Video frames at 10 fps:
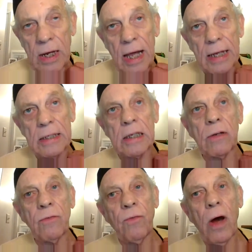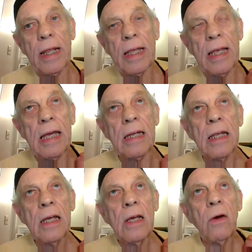in nineteen
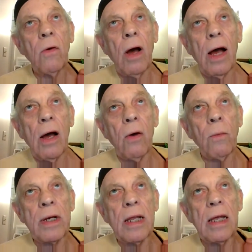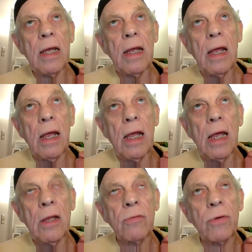forty-eight, uh, when
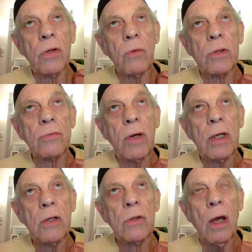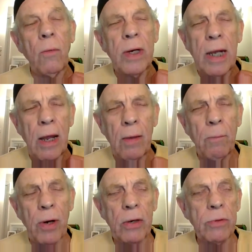Israel was ready, uh, when
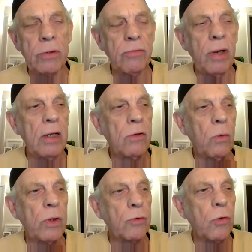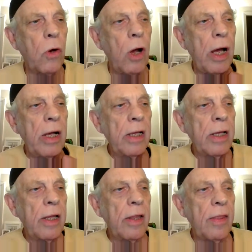Britain was ready to withdraw,
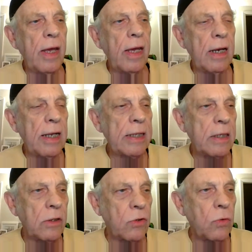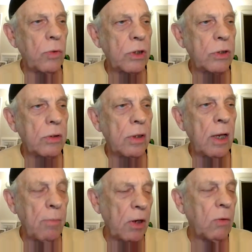they had let the Jewish
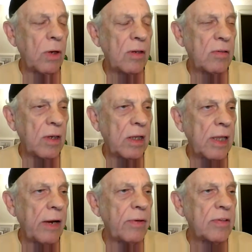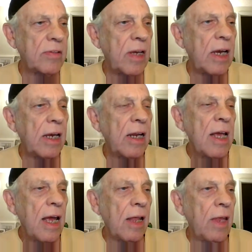immigrants declare a state,
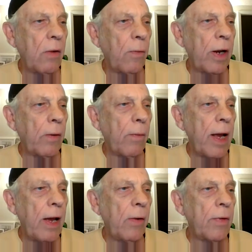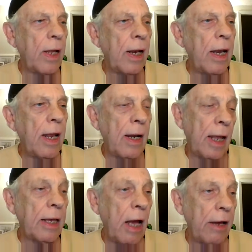and they went around and, and
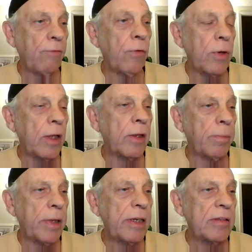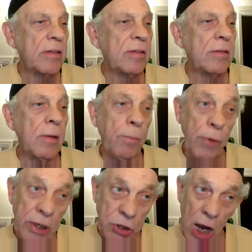like Haifa and other places, the
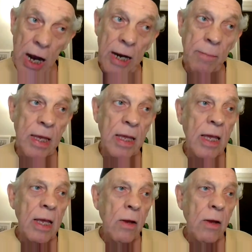British army